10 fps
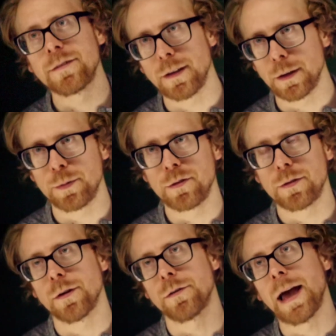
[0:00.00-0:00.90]
tips
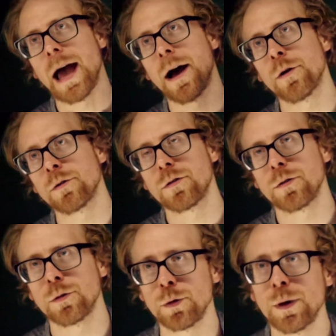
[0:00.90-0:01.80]
of how
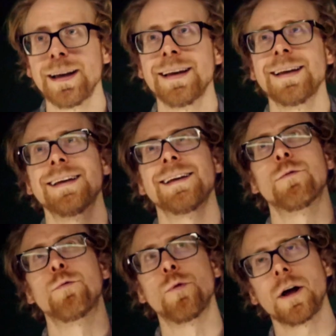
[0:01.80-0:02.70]
to
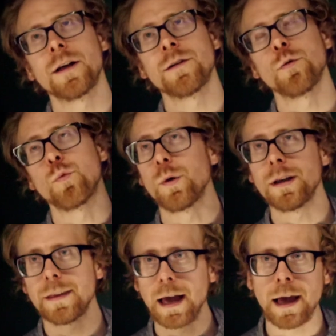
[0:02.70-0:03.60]
run
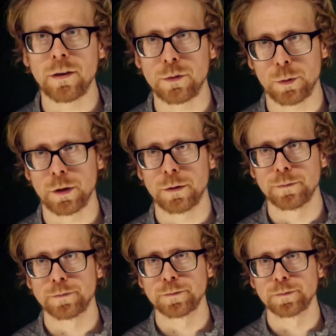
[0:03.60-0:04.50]
with asthma
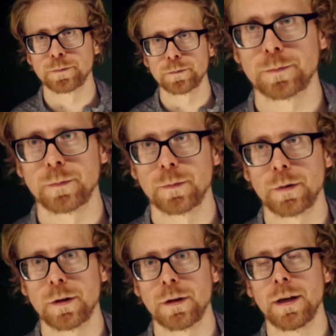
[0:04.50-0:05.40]

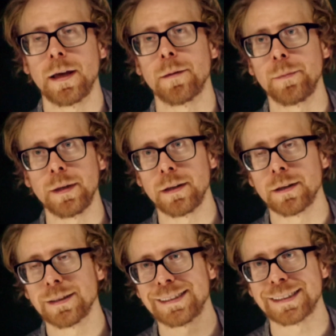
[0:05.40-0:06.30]
and be
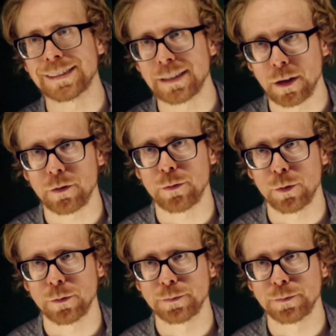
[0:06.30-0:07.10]
successful.